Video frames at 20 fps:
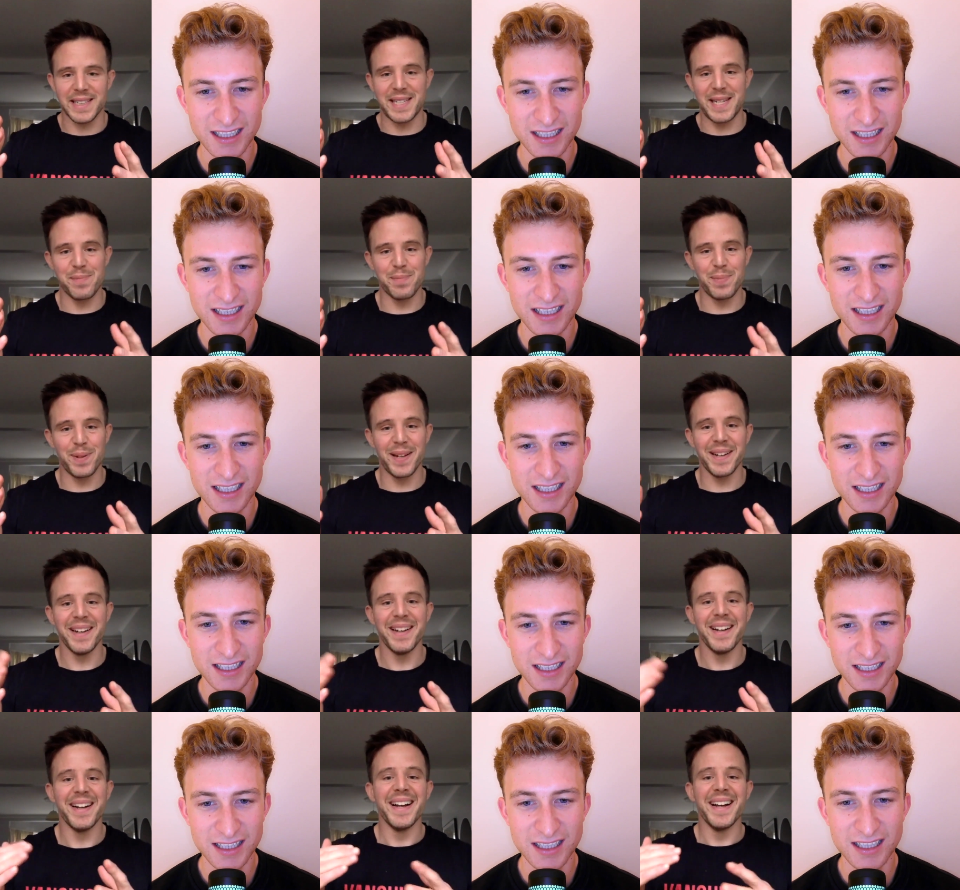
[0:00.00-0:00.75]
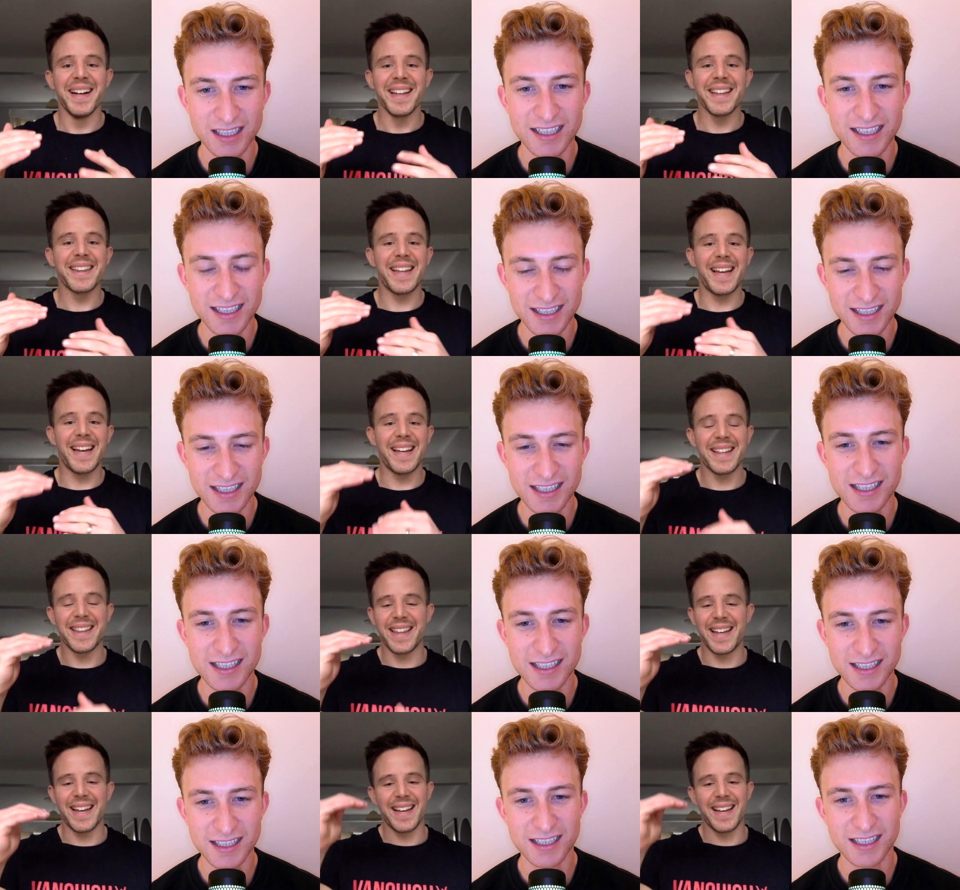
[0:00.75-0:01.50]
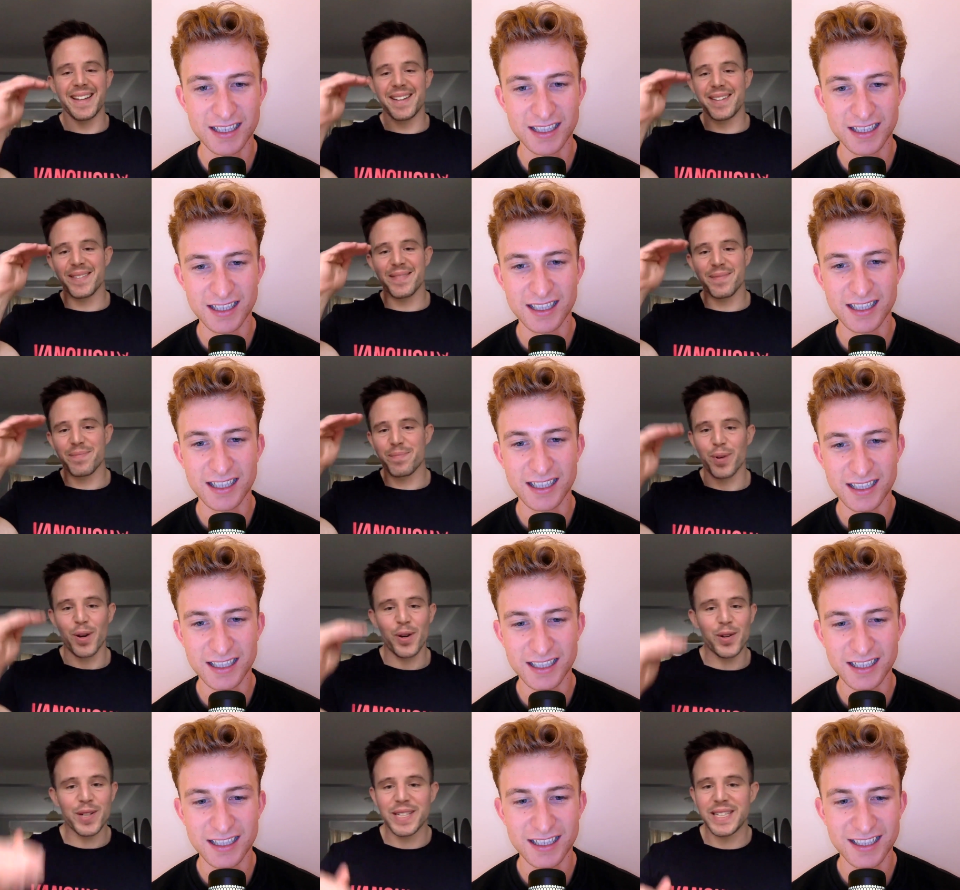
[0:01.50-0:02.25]
Speaker 1: simpler. They're, they're
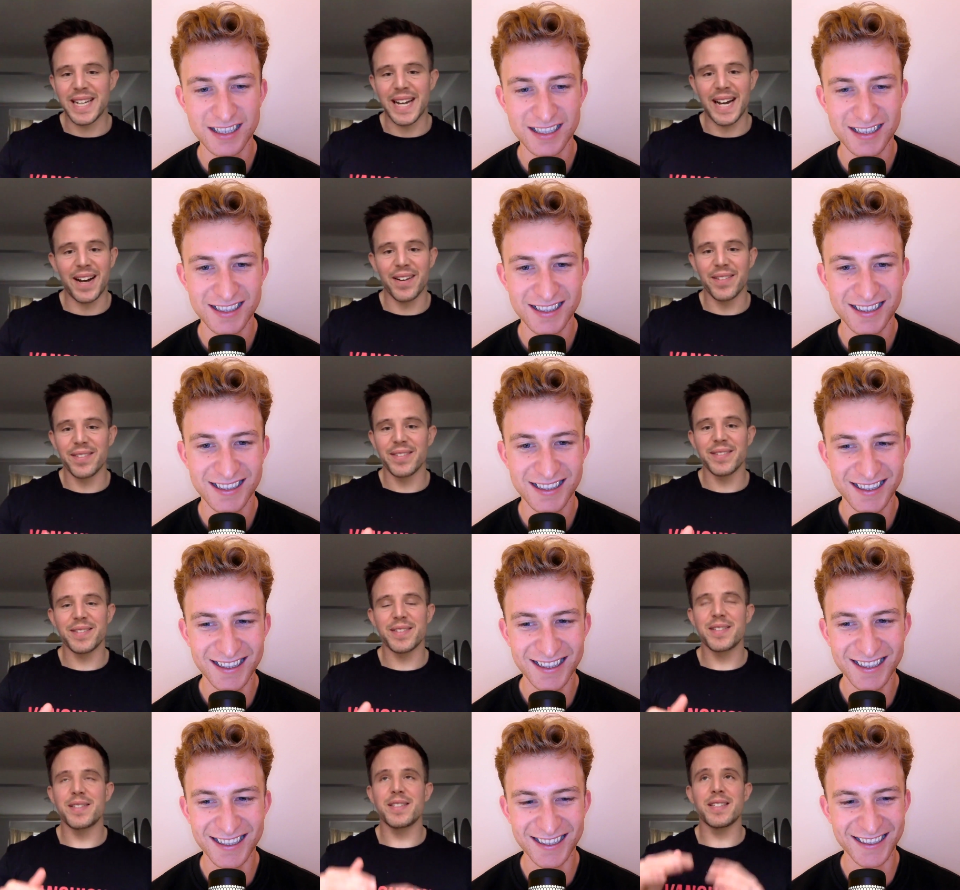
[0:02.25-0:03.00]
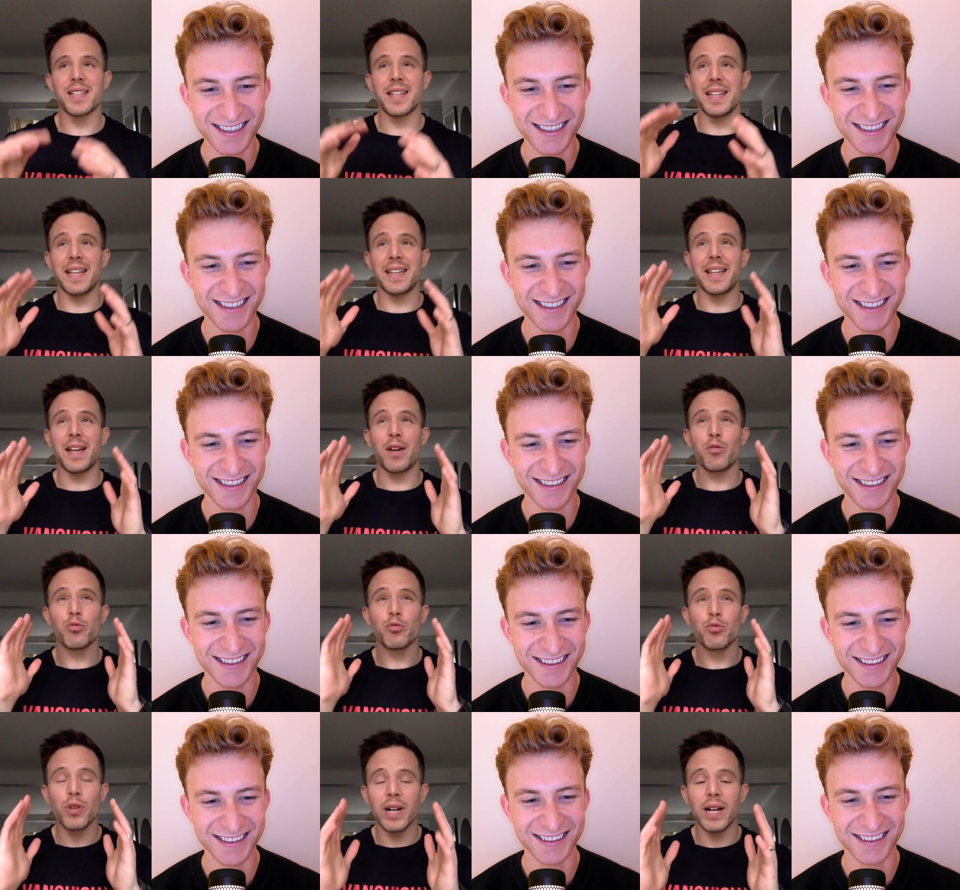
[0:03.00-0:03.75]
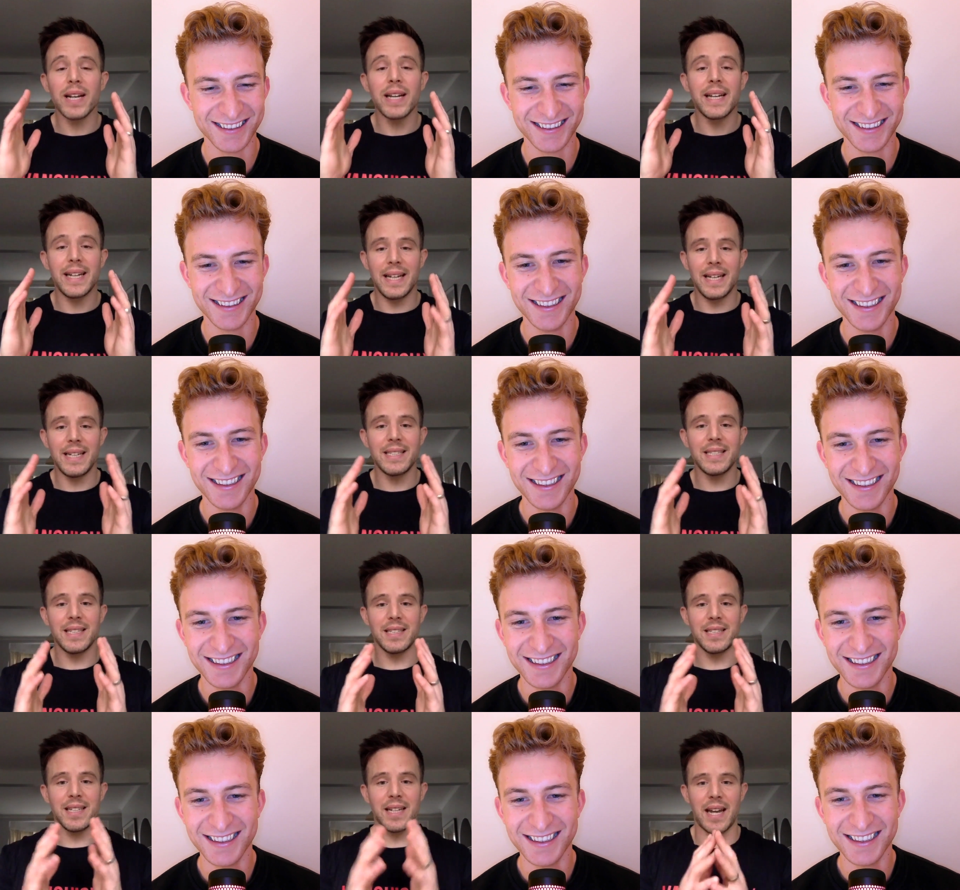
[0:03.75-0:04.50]
broken down, that they're really
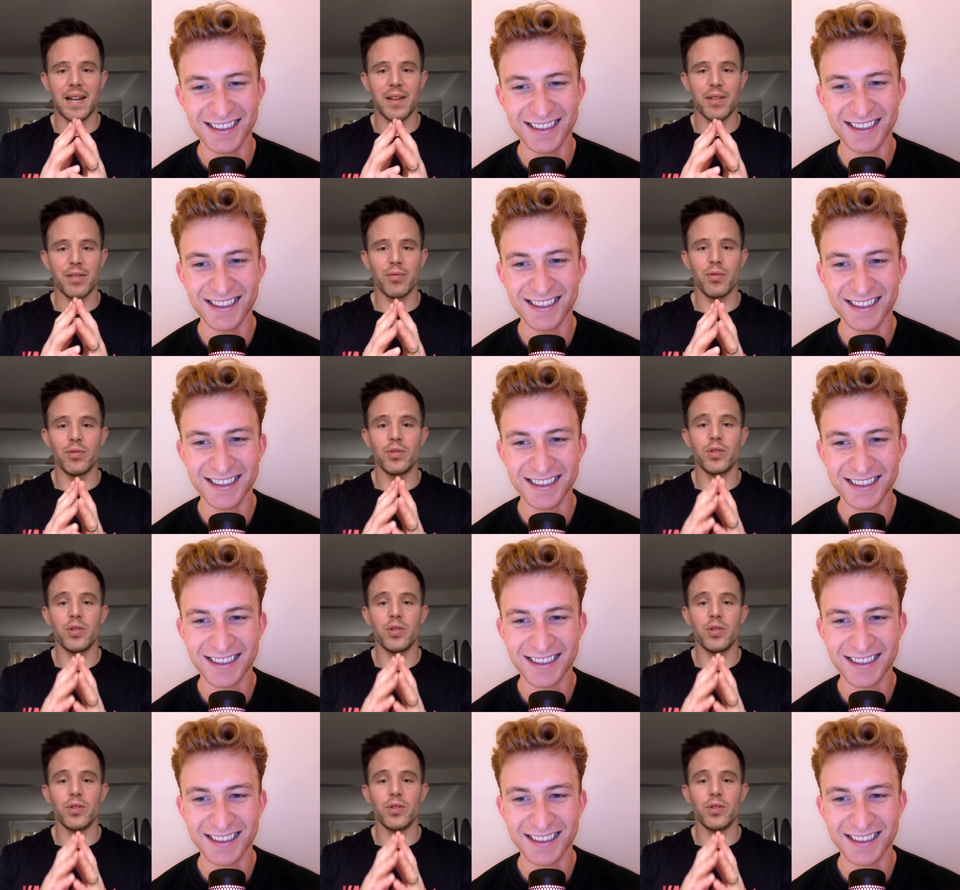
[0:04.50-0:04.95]
easy to get through.